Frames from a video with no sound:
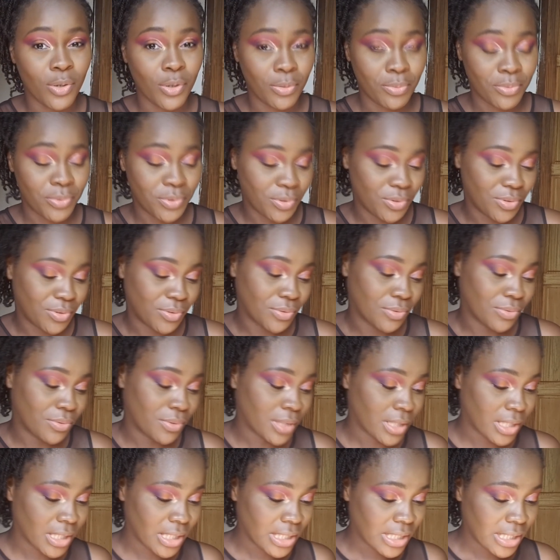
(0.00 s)
up to
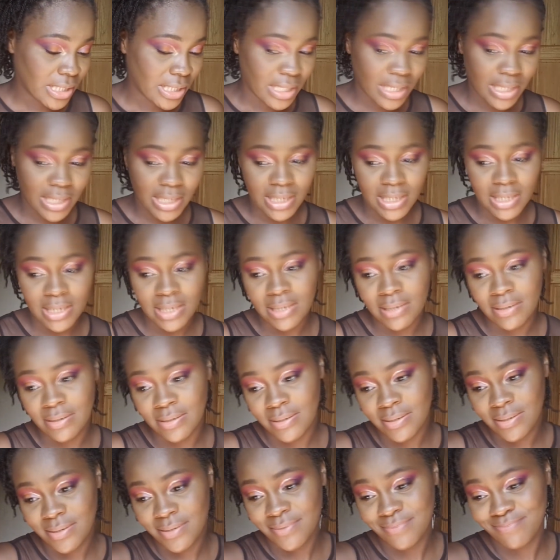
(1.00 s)
you.
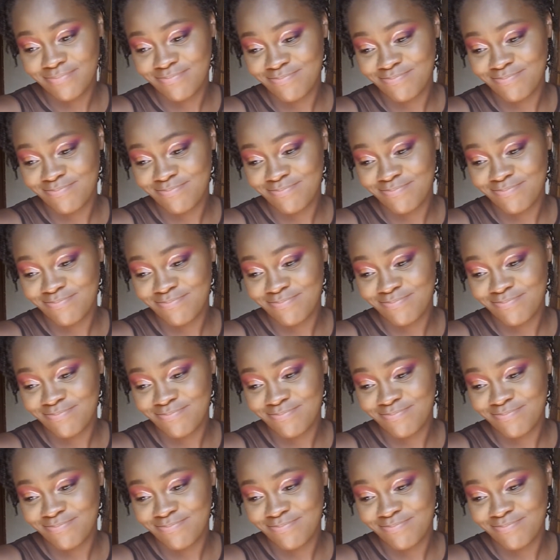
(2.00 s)
And